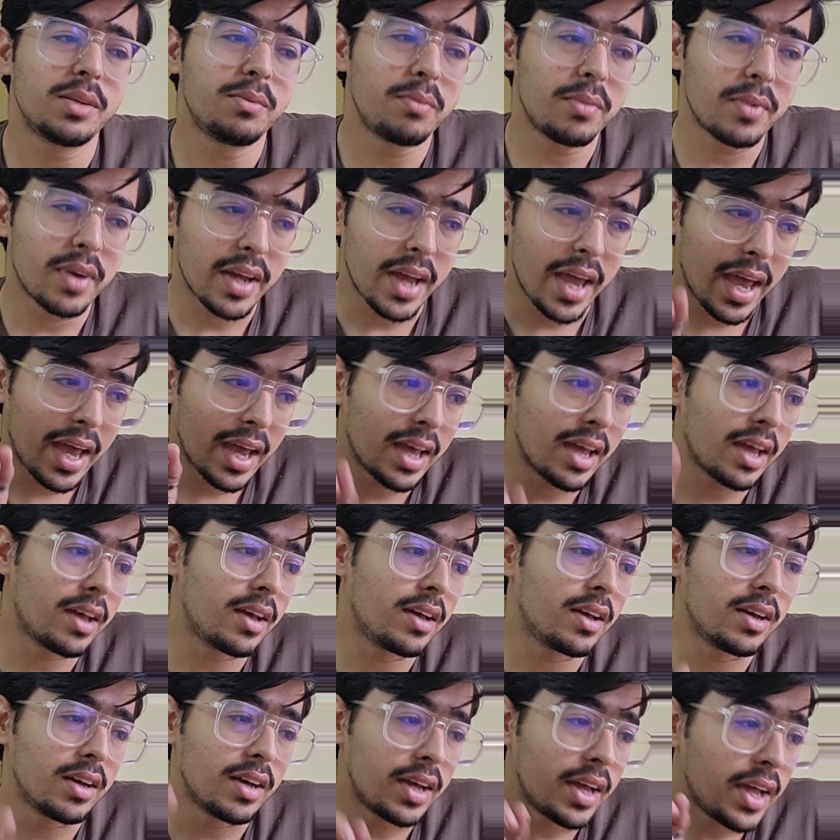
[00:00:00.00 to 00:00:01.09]
some
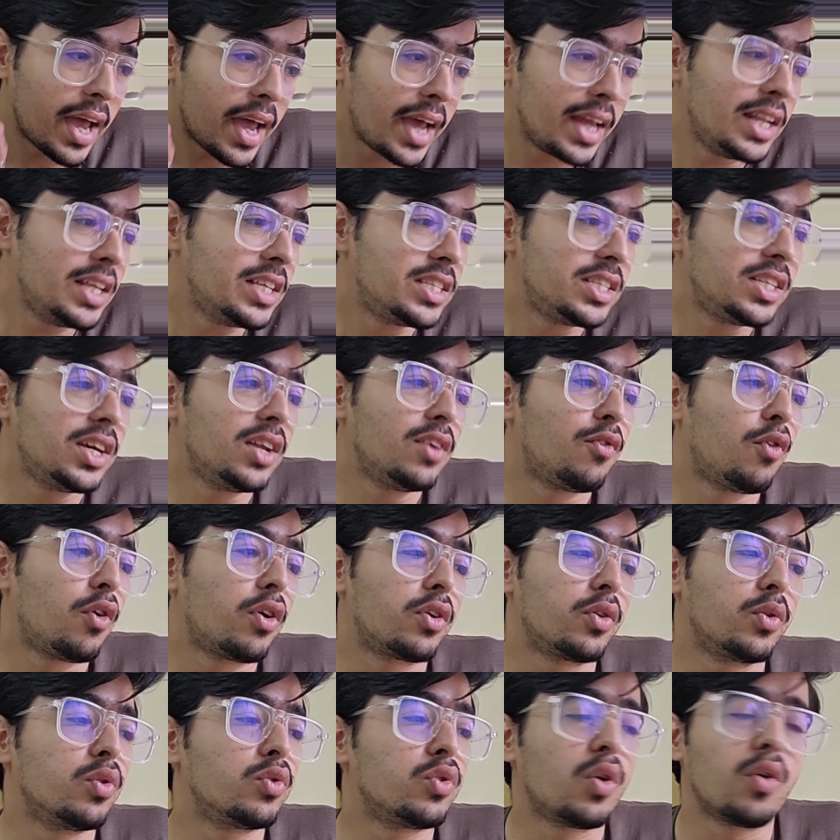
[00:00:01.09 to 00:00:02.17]
NaCl for
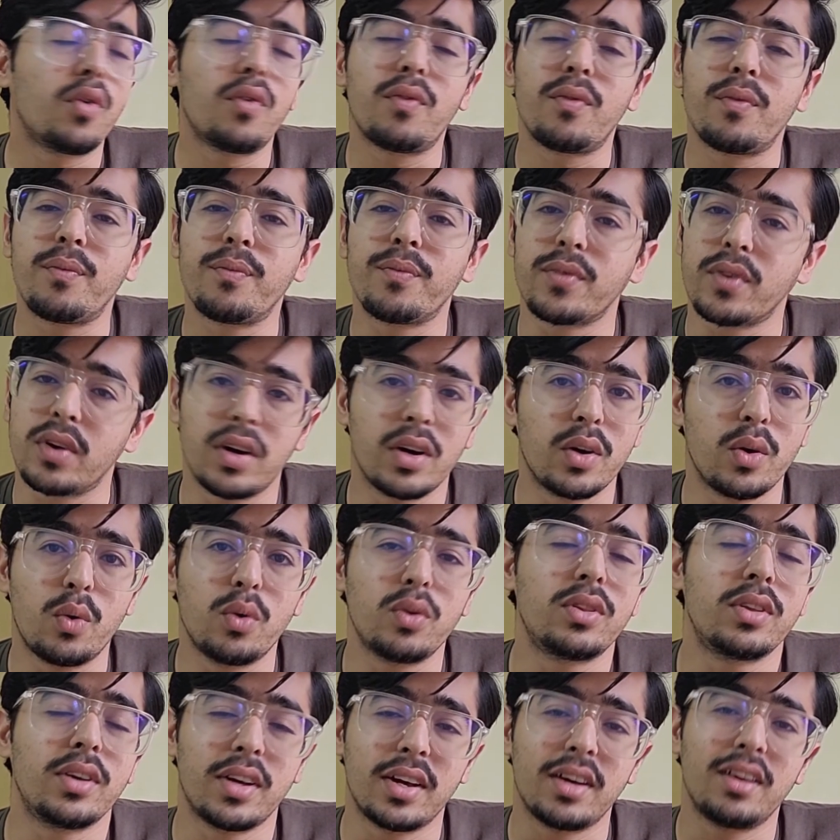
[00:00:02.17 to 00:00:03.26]
growth.
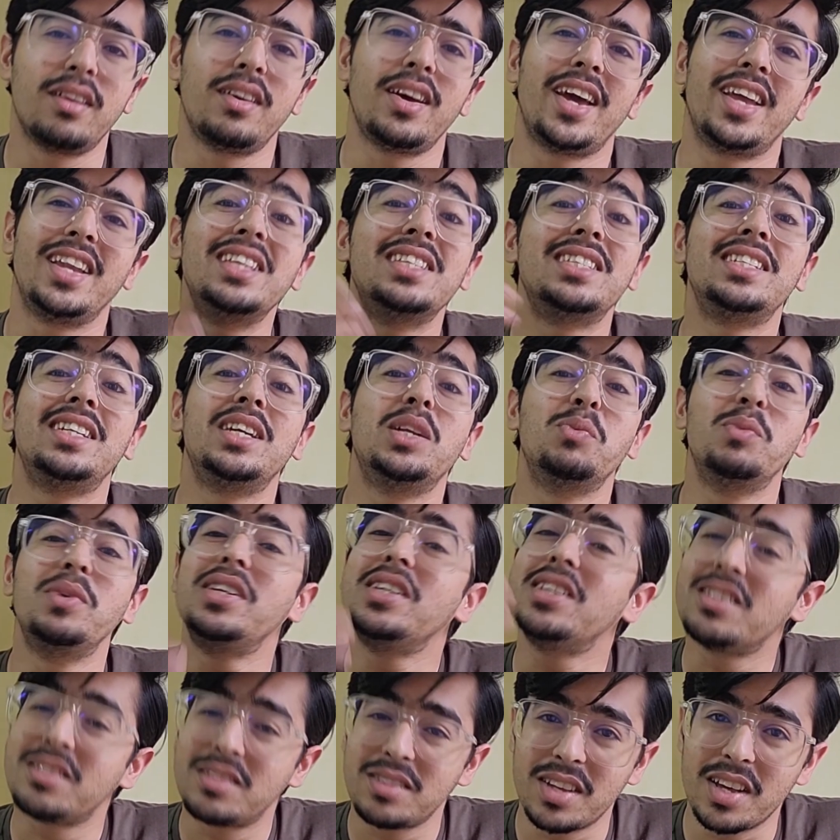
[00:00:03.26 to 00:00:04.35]
NaCl
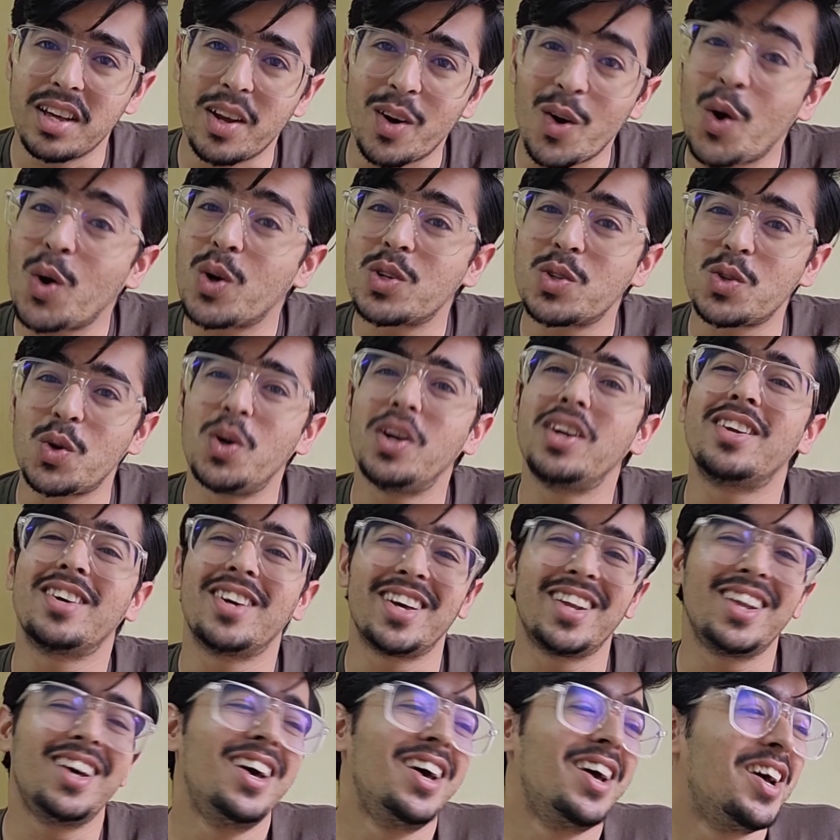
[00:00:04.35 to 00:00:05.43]
means a rock salt.
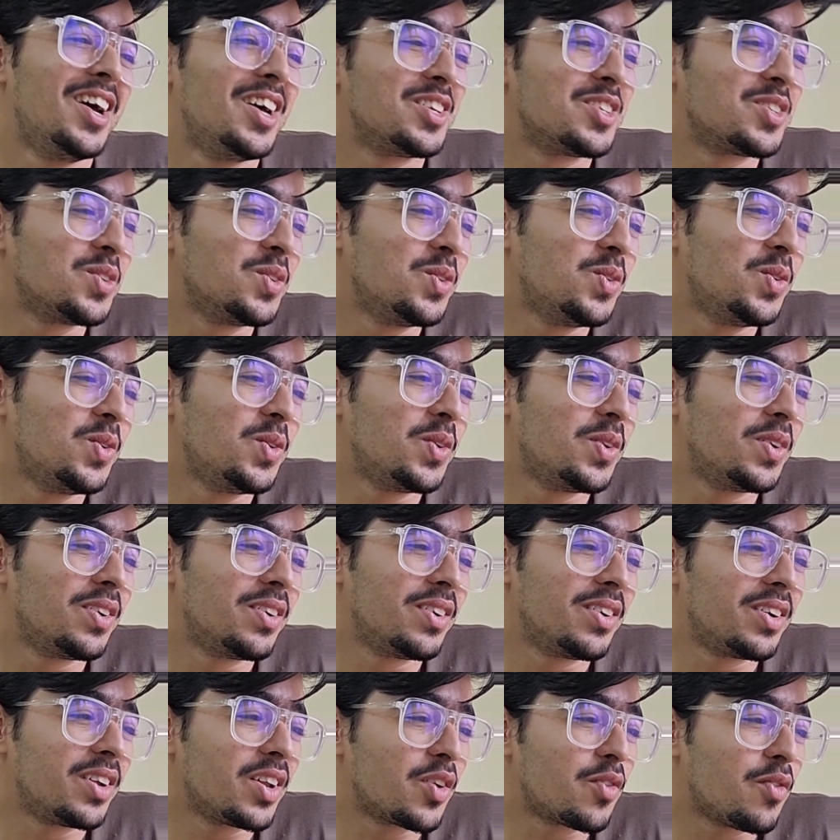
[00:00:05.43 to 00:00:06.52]
So
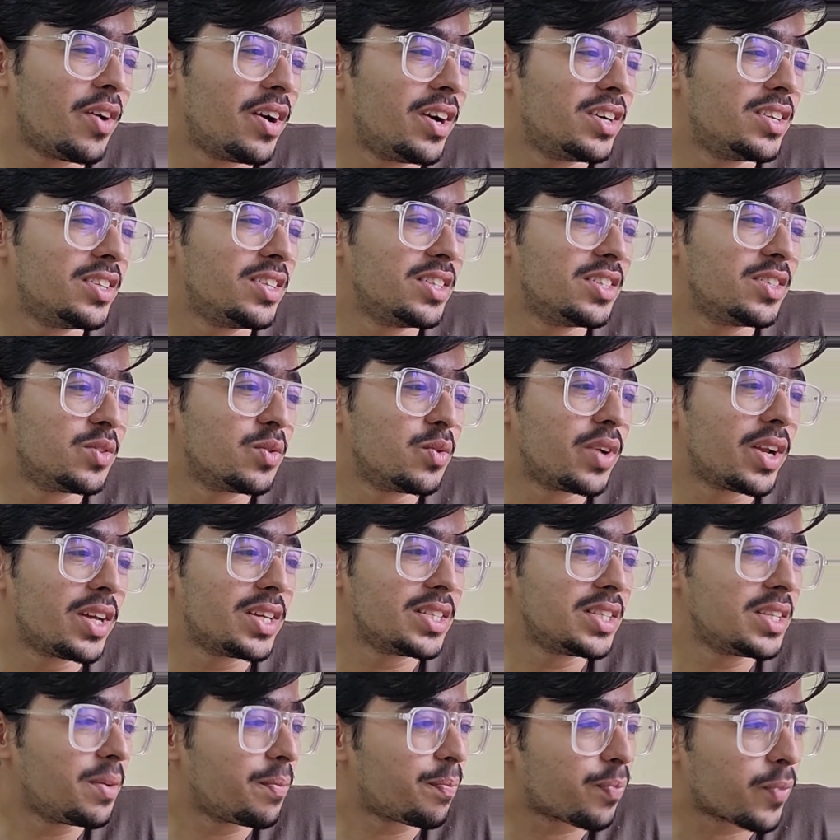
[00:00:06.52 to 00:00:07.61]
required is known as
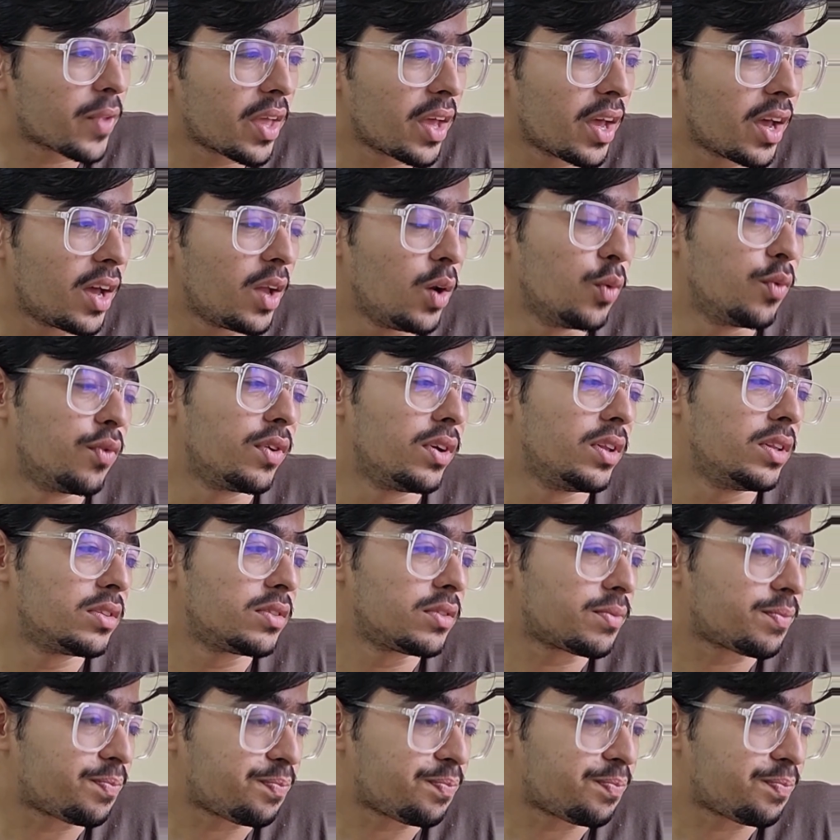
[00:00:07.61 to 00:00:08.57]
the halophiles.